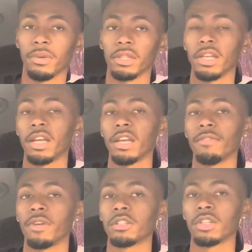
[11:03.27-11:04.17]
But then
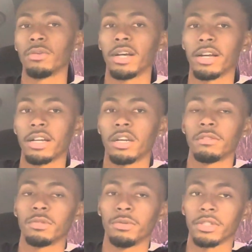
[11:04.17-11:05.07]
eventually when I got
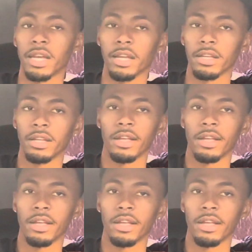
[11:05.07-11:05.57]
comfortable with that,